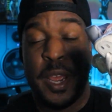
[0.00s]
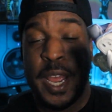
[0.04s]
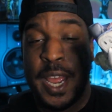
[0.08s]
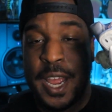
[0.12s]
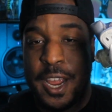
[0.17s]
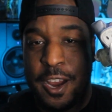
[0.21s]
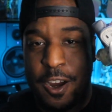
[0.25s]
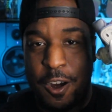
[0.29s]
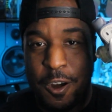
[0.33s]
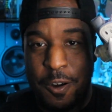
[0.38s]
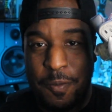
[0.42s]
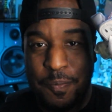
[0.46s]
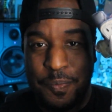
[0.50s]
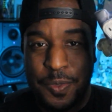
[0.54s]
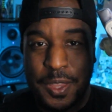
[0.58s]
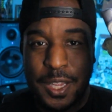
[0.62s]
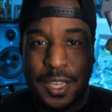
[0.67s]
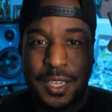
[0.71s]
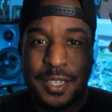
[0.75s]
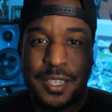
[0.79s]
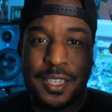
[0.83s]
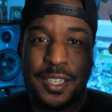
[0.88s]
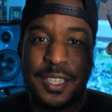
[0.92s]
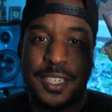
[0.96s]
pair
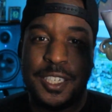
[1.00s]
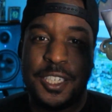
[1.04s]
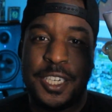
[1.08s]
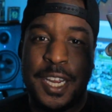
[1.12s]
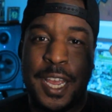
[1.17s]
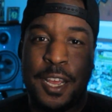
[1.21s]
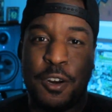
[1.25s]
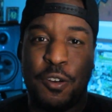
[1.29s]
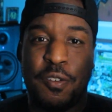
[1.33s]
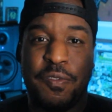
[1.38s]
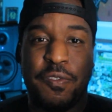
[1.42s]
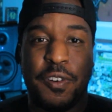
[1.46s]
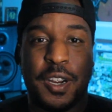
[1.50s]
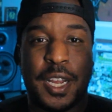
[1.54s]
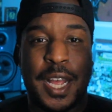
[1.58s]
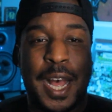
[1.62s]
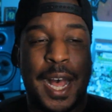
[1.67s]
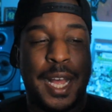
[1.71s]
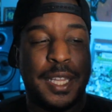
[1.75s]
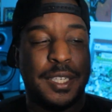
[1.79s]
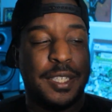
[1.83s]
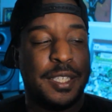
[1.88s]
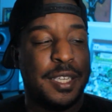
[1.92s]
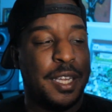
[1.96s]
to the channel for
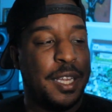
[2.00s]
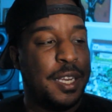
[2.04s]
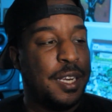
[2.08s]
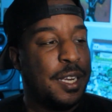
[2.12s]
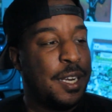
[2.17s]
content.